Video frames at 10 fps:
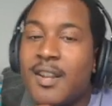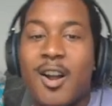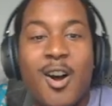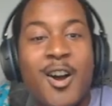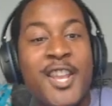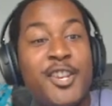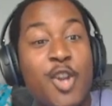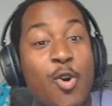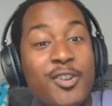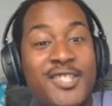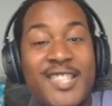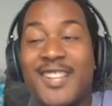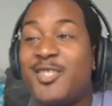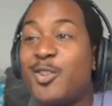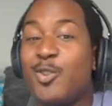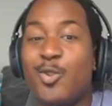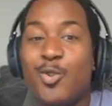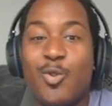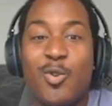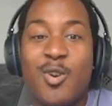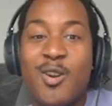Oh, he noticed that too.